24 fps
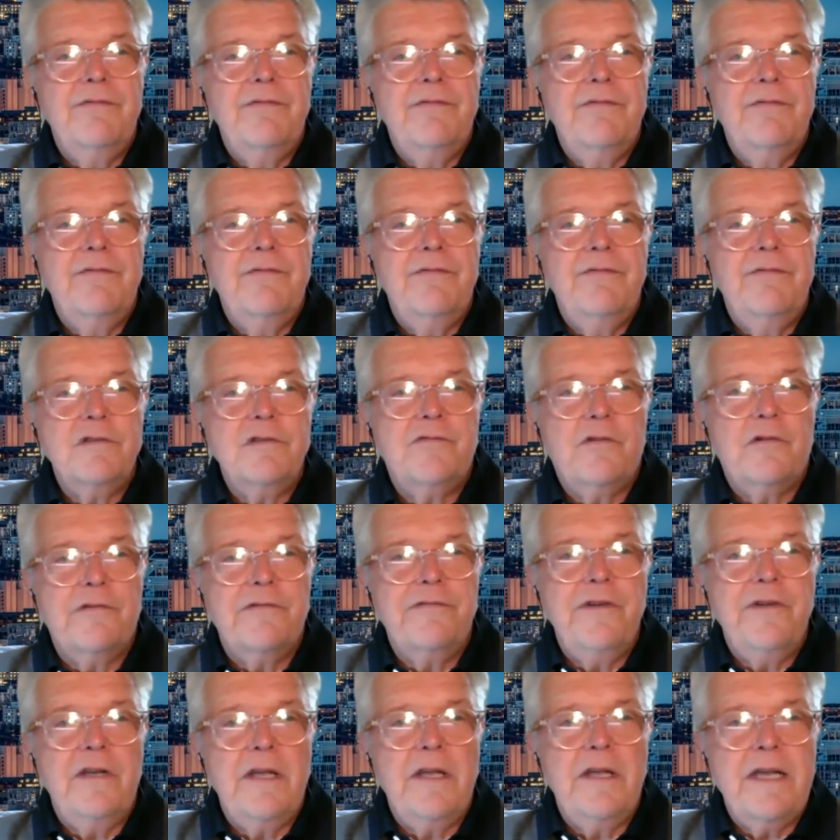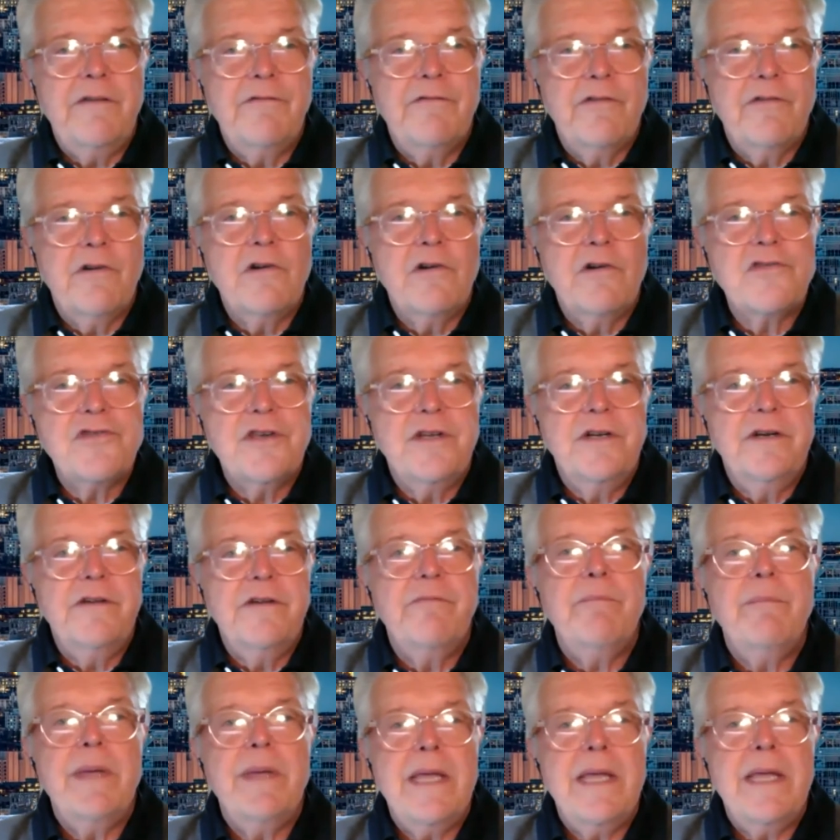the most fulfilling version
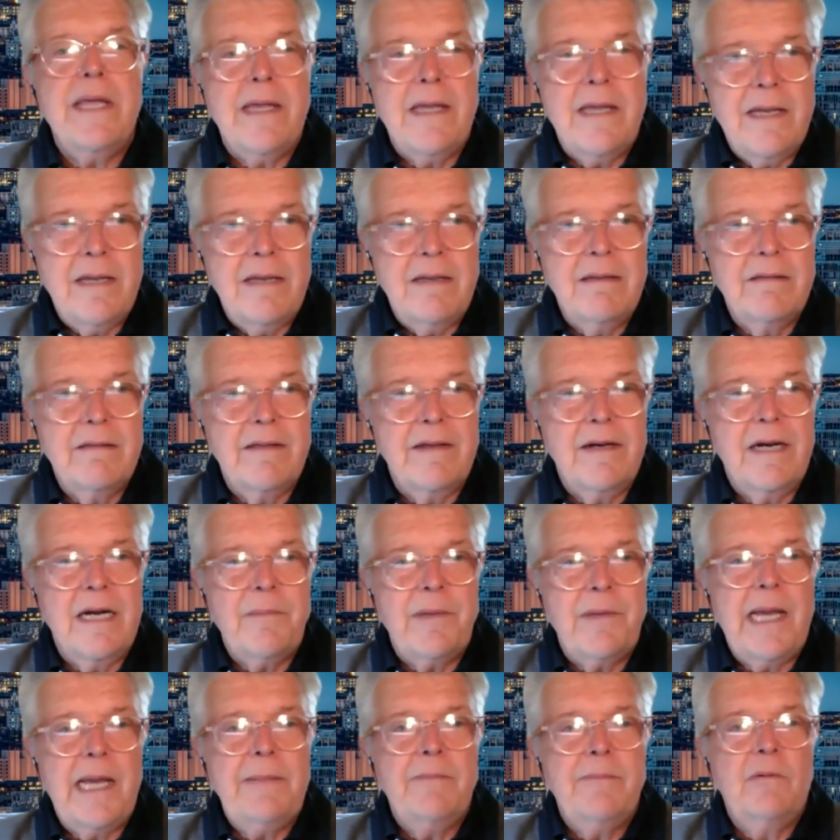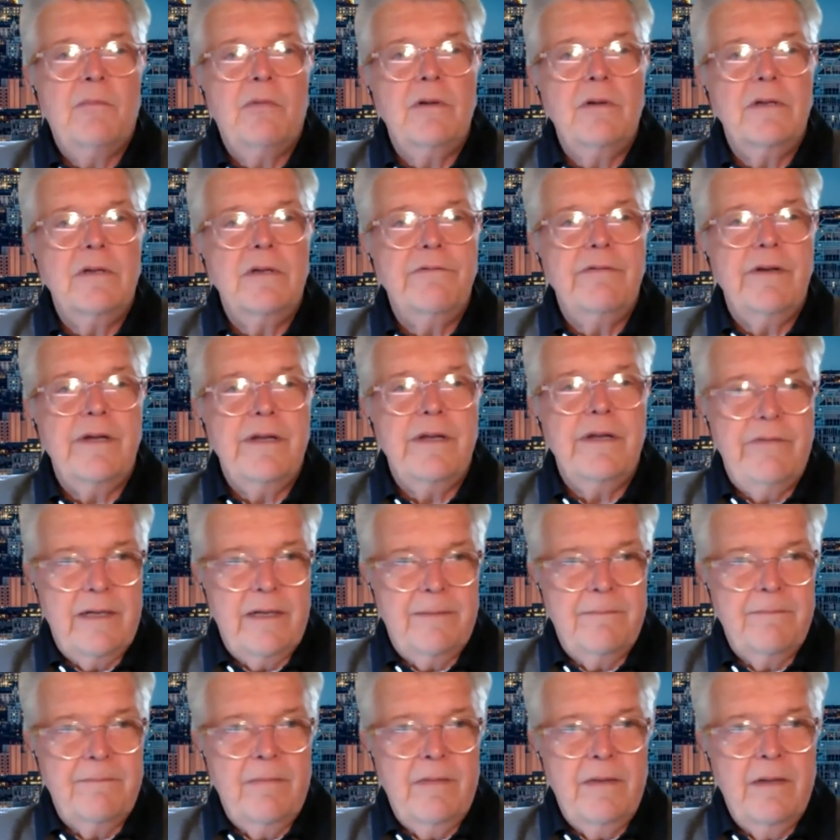of me that I'm capable of
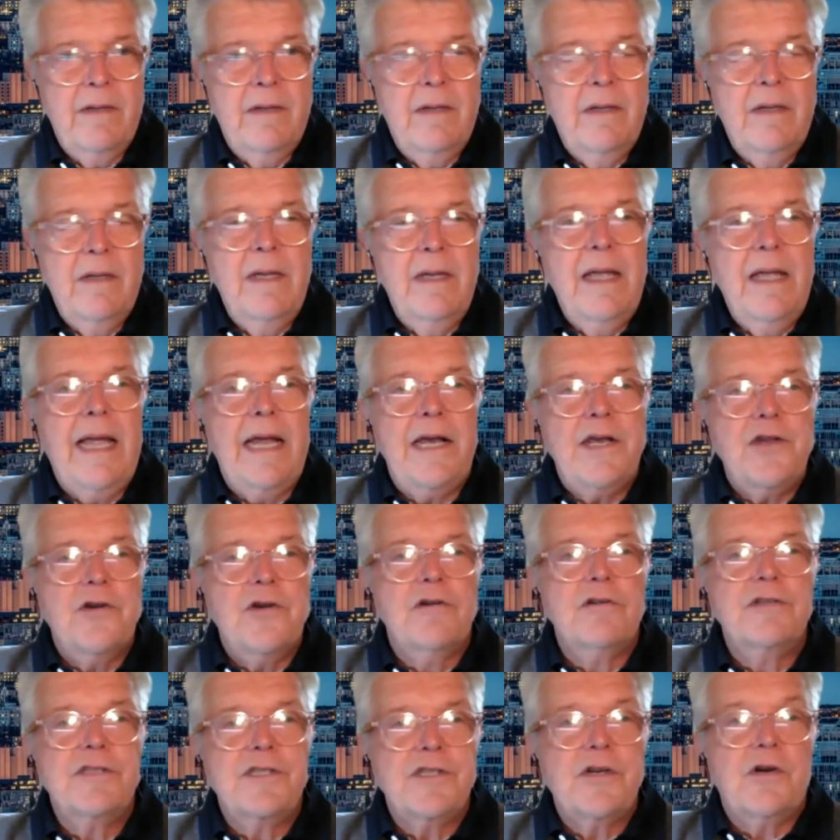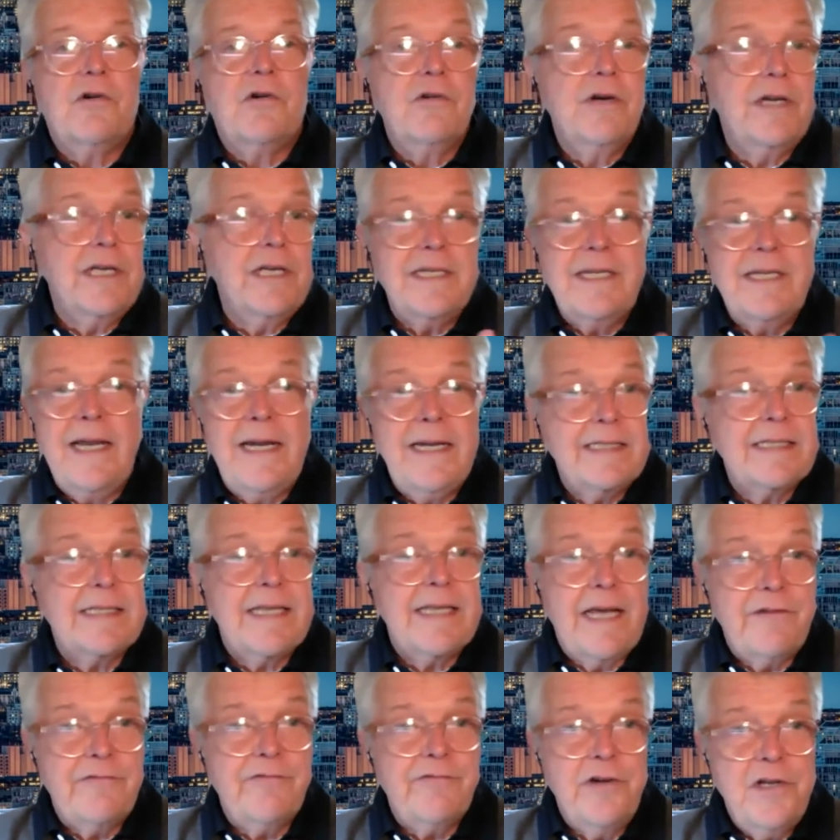living. And your soul contains
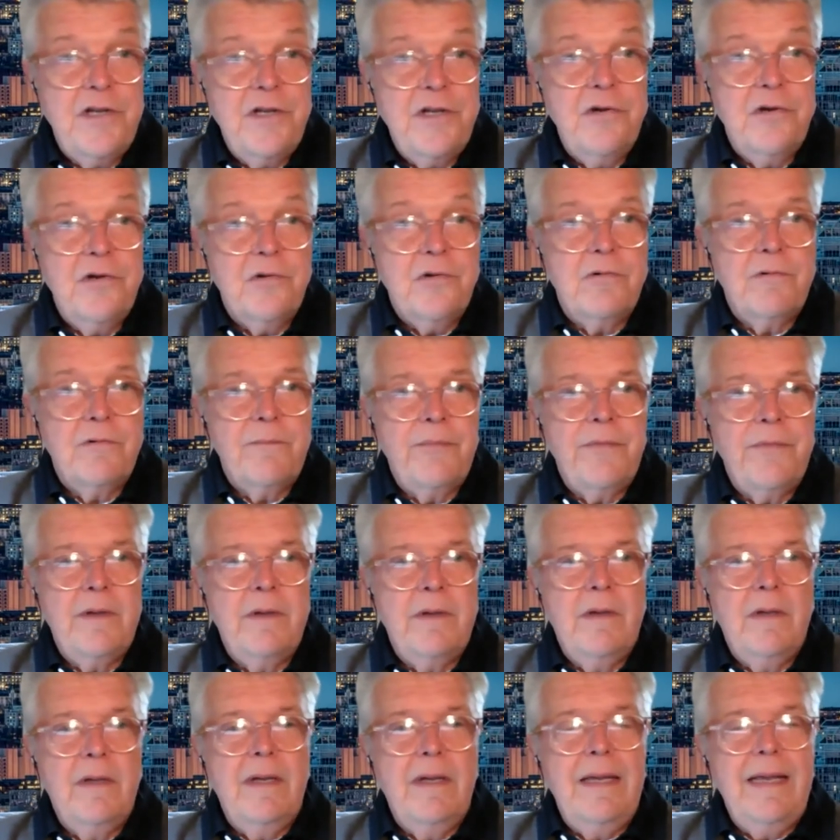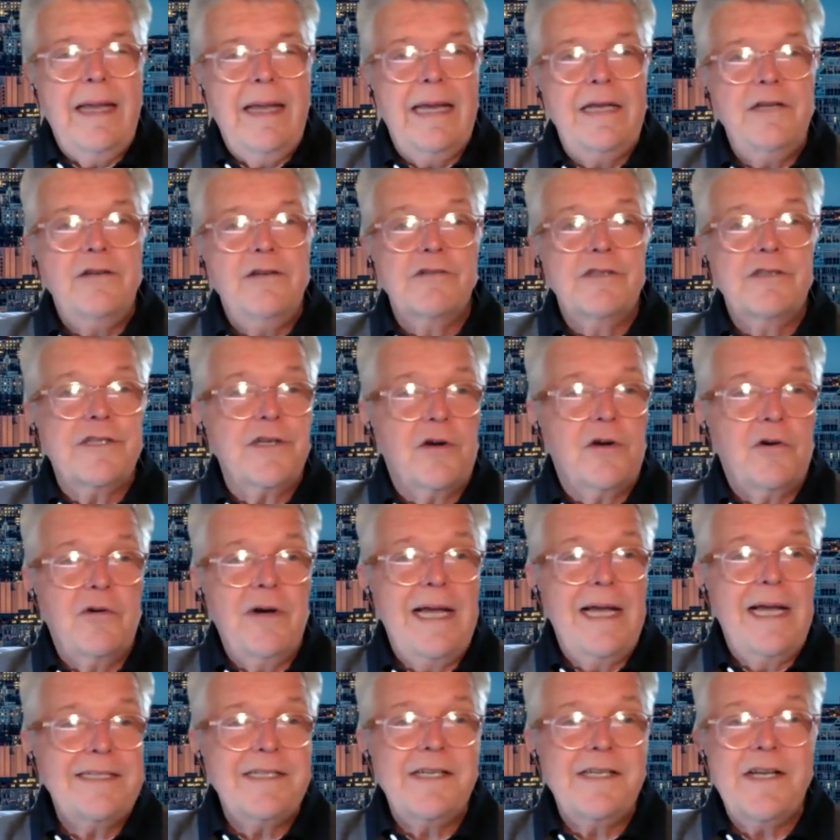that for you. And your soul
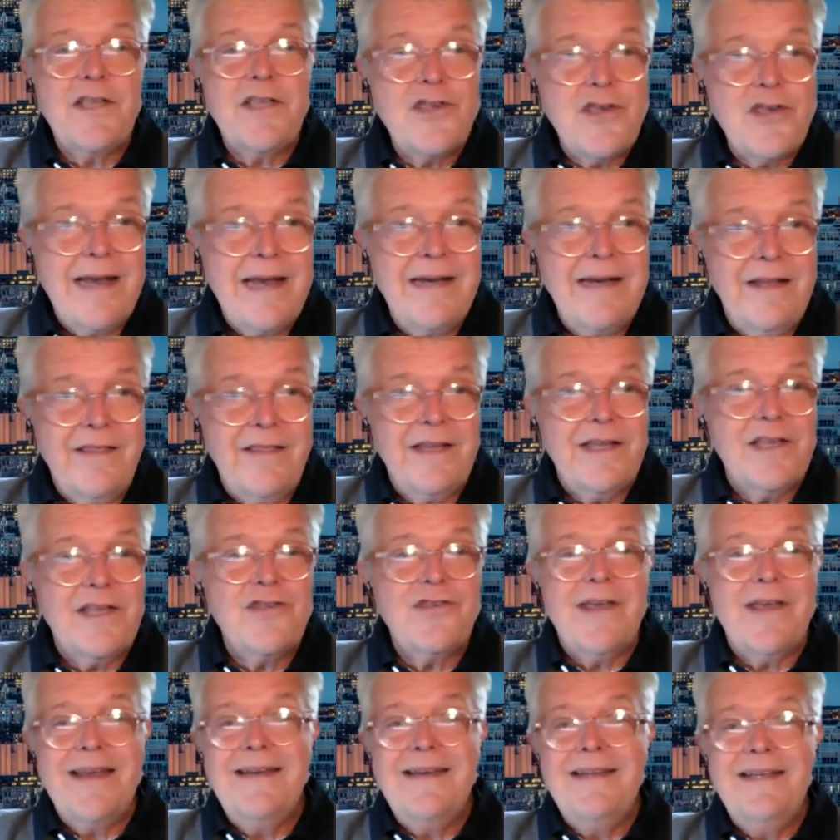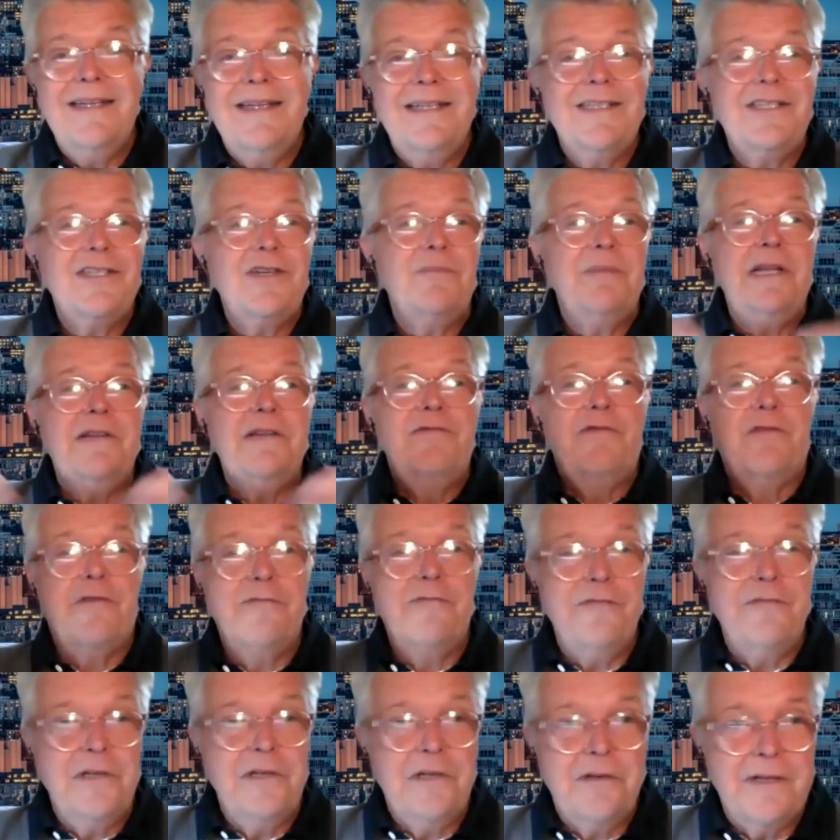has an agenda. The agenda is to be
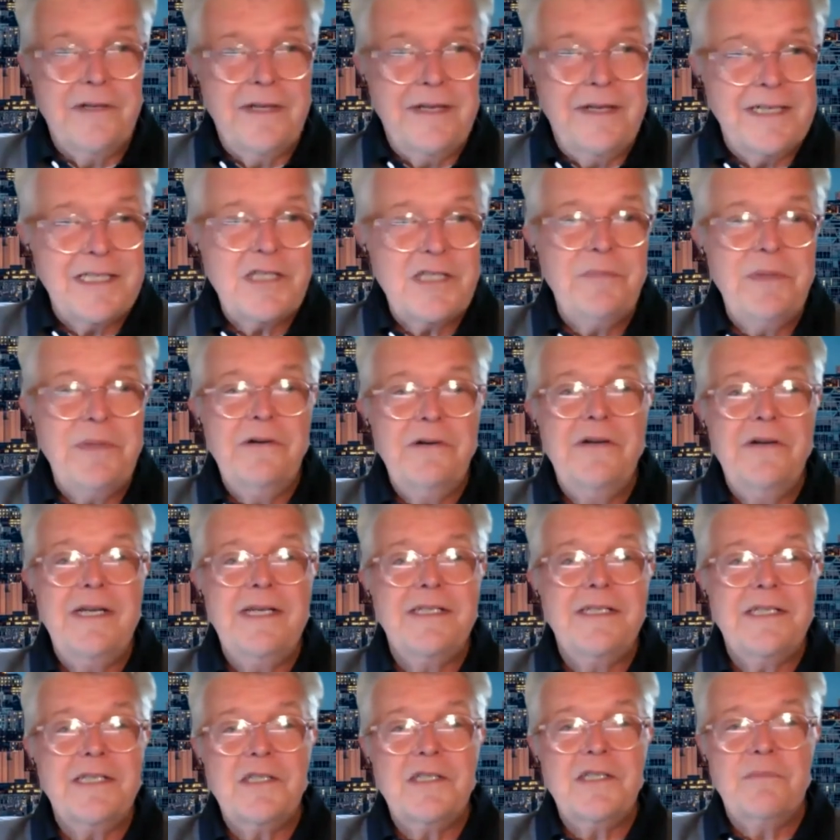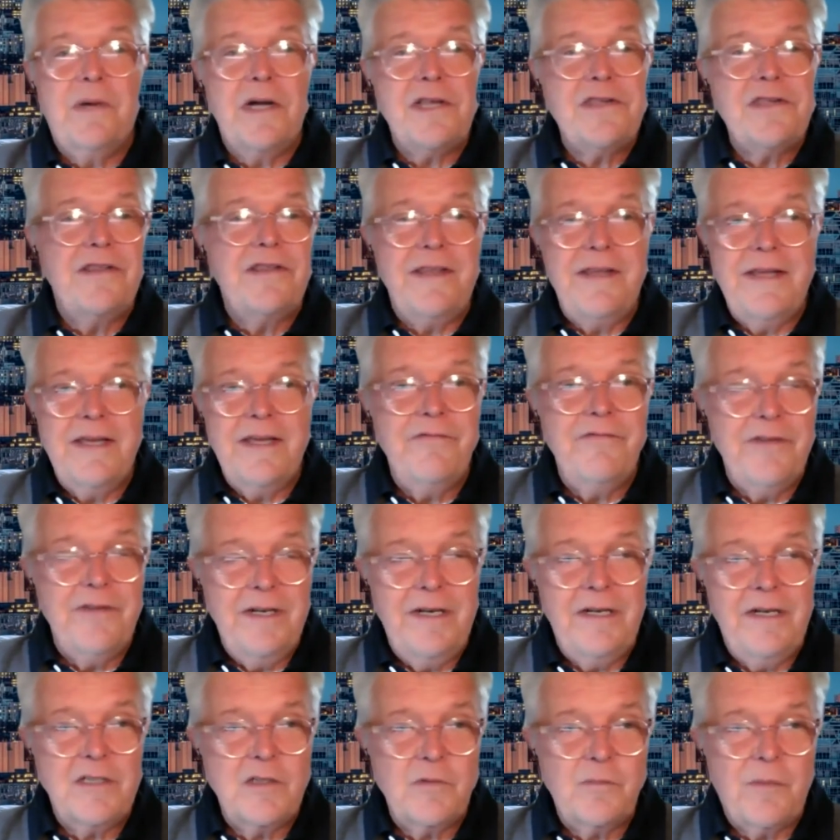fulfilled and experience as much of the
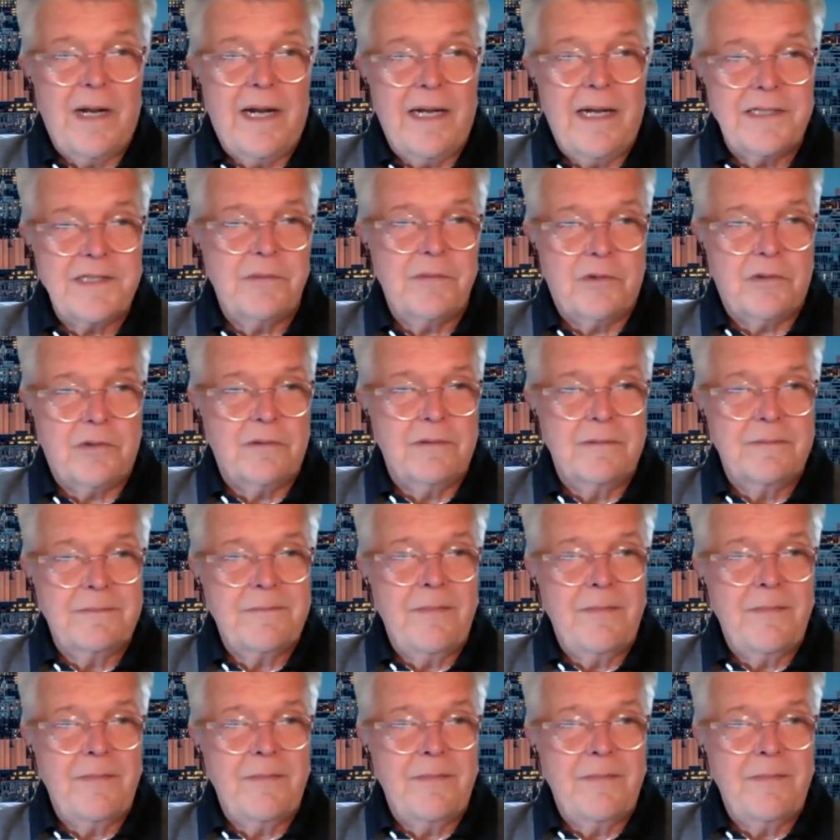infinite as possible.